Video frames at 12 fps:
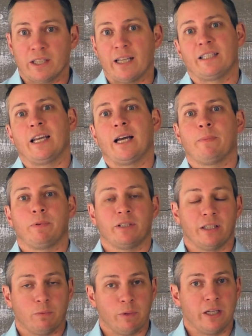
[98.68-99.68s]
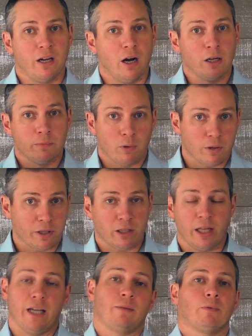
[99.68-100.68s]
that's happened, did we onboard the
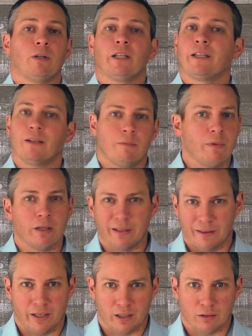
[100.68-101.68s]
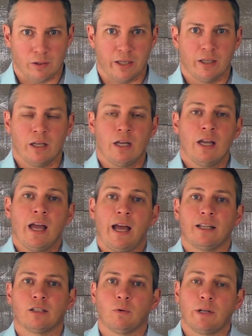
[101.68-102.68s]
client? Like a million things, right?
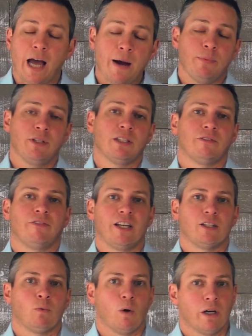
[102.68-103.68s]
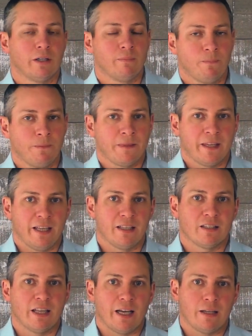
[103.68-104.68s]
And so what happens in phase one
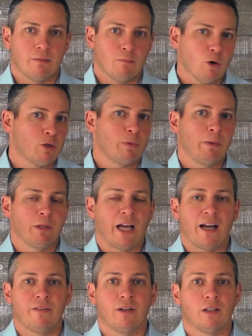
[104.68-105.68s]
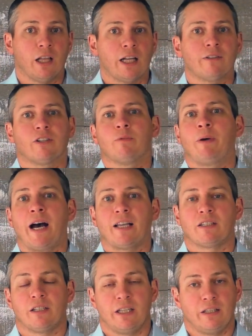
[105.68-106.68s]
is that most people have a lot of
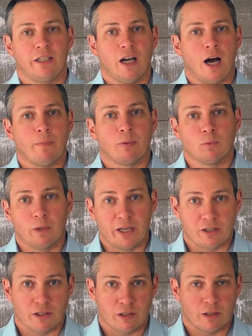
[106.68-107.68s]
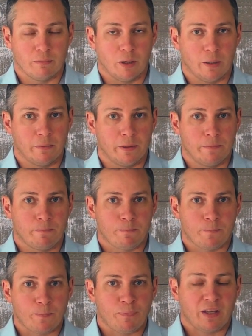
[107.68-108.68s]
capacity in the operations department.
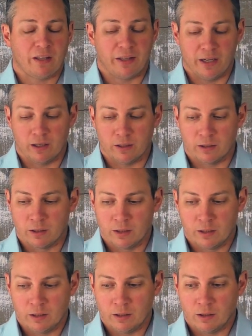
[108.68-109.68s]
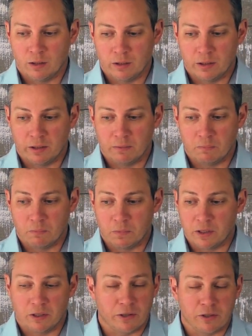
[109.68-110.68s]
They're
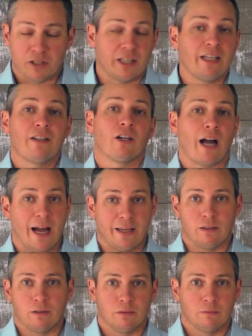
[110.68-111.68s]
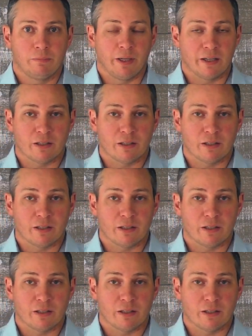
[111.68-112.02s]
sitting there idle because